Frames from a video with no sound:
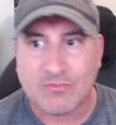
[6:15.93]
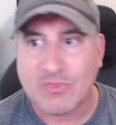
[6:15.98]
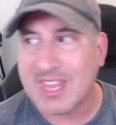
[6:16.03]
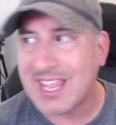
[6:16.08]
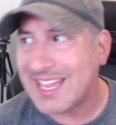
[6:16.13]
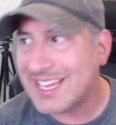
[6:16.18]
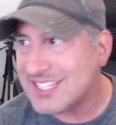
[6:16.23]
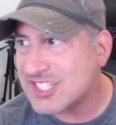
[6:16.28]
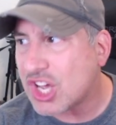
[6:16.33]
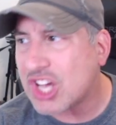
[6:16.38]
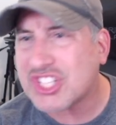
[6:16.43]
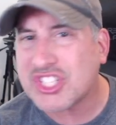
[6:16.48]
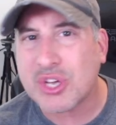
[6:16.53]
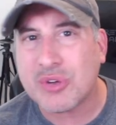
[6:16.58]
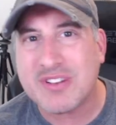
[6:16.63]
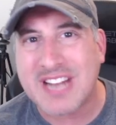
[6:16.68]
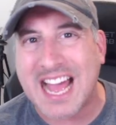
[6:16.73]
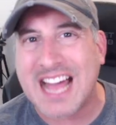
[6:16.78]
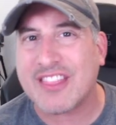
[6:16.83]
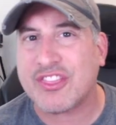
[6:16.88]
He's also
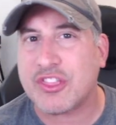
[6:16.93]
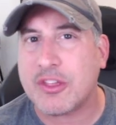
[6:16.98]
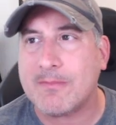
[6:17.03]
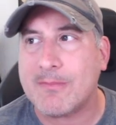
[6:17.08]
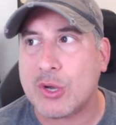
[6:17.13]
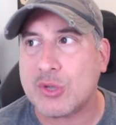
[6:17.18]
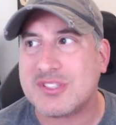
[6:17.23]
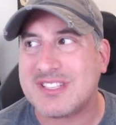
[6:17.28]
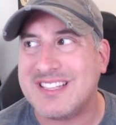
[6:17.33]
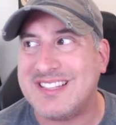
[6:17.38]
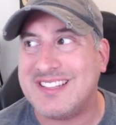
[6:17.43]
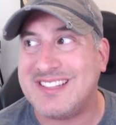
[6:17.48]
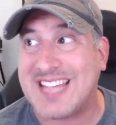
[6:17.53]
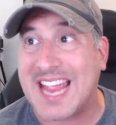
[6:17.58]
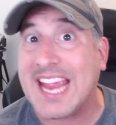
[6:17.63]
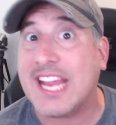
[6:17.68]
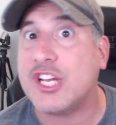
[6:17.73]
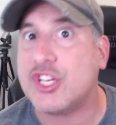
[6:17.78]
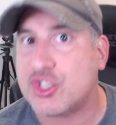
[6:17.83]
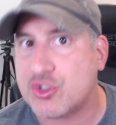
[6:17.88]
not the most
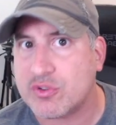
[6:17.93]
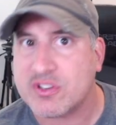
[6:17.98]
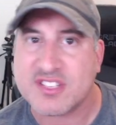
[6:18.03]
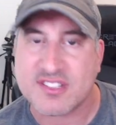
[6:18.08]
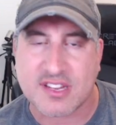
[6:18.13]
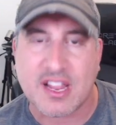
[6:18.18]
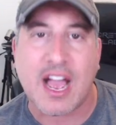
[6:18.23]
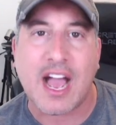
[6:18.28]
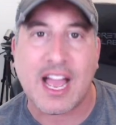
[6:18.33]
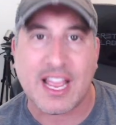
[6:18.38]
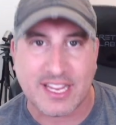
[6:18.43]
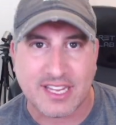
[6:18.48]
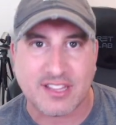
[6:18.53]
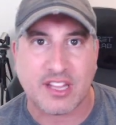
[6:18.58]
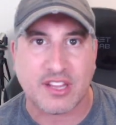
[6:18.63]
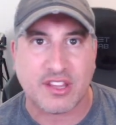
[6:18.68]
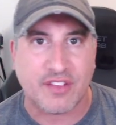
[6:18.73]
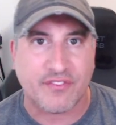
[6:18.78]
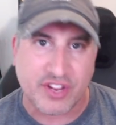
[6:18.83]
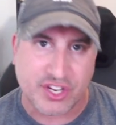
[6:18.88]
dangerous guy in the
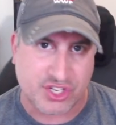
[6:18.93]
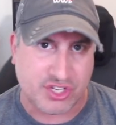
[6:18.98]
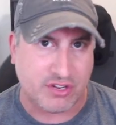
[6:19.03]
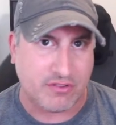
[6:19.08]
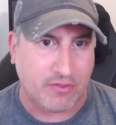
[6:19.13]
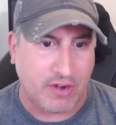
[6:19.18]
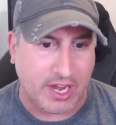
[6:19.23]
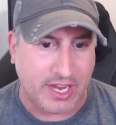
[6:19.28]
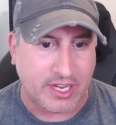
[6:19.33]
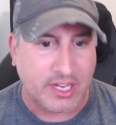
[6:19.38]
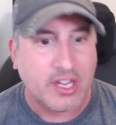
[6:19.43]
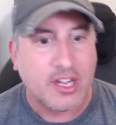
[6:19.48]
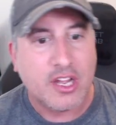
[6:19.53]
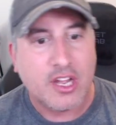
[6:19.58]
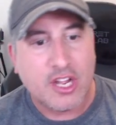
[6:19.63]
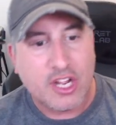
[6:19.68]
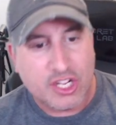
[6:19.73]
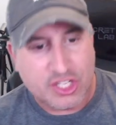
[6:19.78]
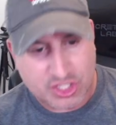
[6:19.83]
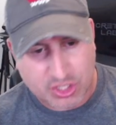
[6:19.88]
division, right?
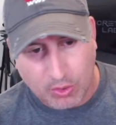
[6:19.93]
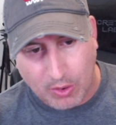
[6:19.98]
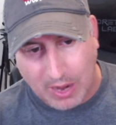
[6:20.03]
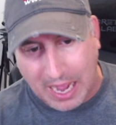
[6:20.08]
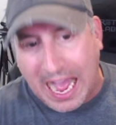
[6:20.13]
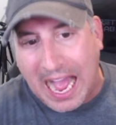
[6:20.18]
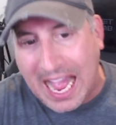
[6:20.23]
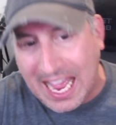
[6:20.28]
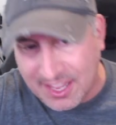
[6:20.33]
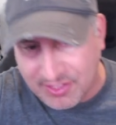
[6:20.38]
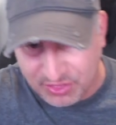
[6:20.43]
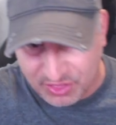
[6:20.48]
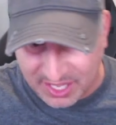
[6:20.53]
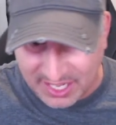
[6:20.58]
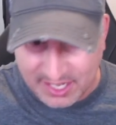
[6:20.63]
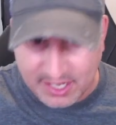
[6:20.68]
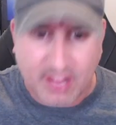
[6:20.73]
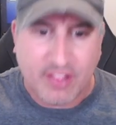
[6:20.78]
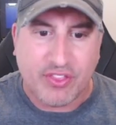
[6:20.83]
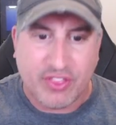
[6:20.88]
So I
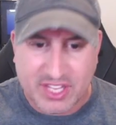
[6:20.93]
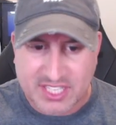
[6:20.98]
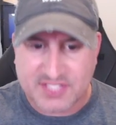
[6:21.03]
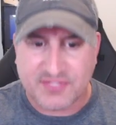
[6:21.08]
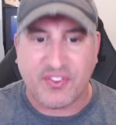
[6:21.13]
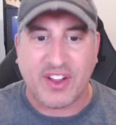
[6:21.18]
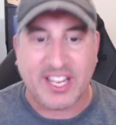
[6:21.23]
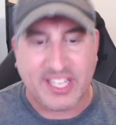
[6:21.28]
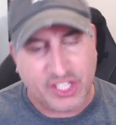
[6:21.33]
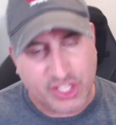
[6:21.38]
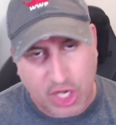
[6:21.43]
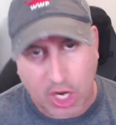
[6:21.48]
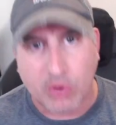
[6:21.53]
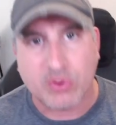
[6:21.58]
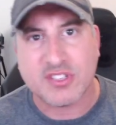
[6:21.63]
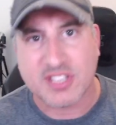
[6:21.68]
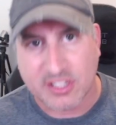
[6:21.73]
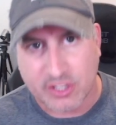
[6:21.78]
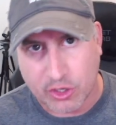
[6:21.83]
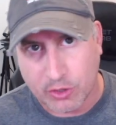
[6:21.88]
think this fight goes
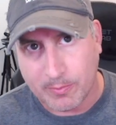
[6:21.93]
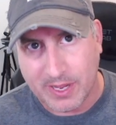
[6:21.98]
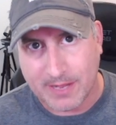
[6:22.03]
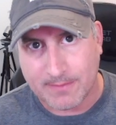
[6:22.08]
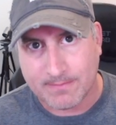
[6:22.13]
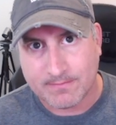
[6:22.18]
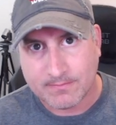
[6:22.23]
a little bit.